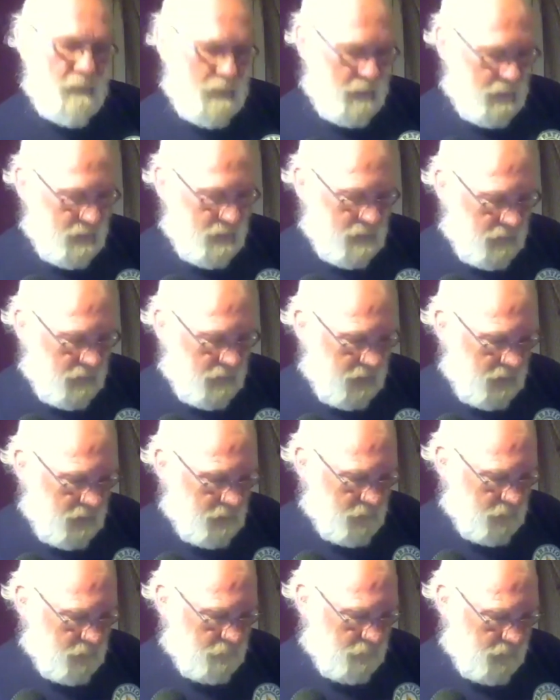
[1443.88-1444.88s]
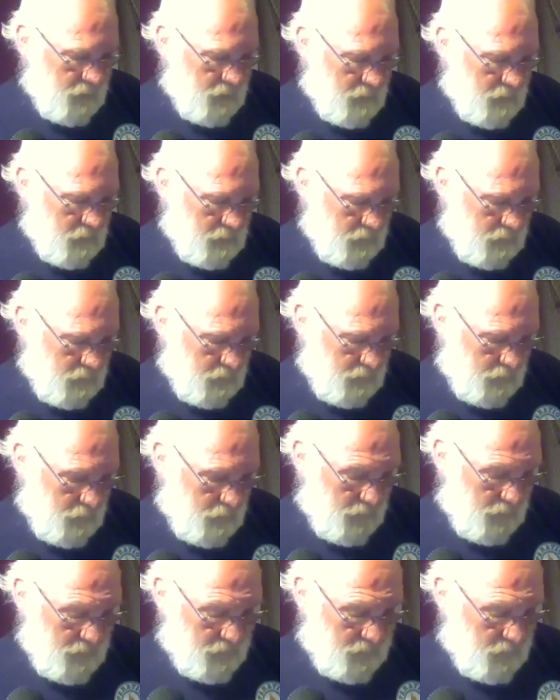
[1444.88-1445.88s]
And again, the
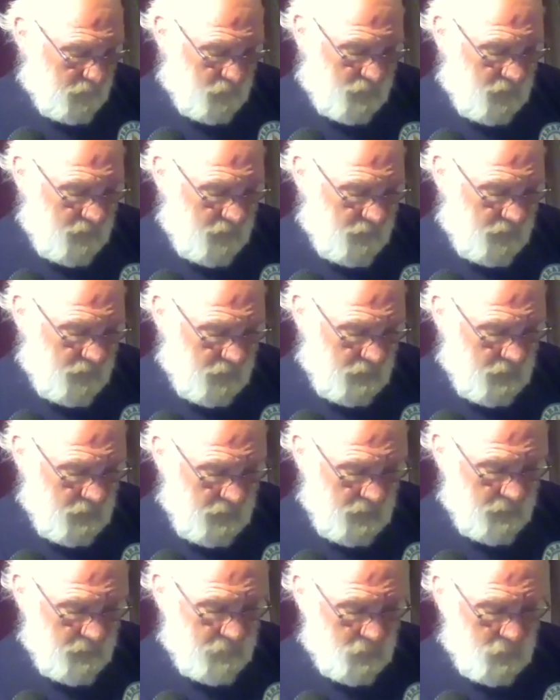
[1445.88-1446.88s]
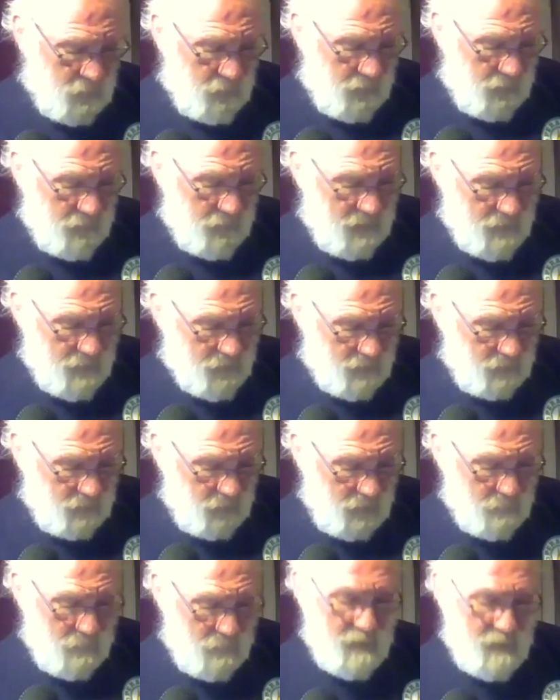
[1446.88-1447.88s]
minister's in there. It's called the National
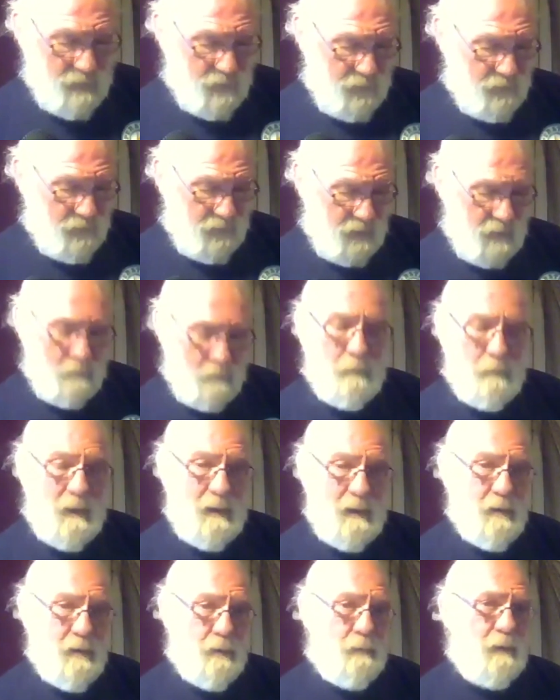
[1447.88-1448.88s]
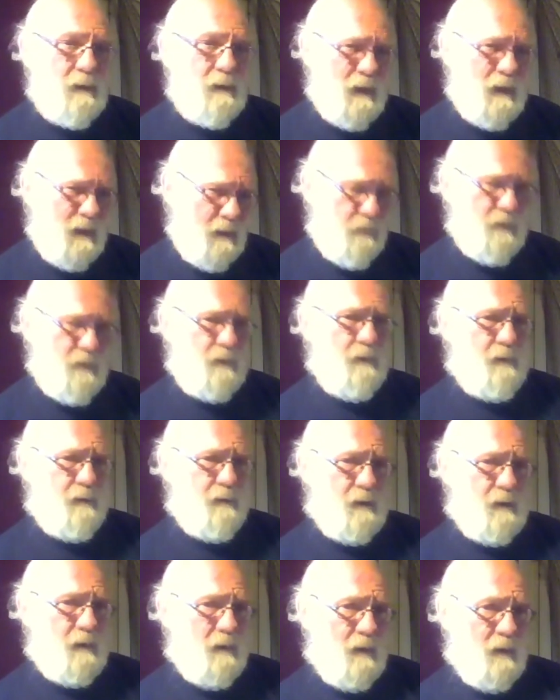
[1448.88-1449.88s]
Emergency Management Agency.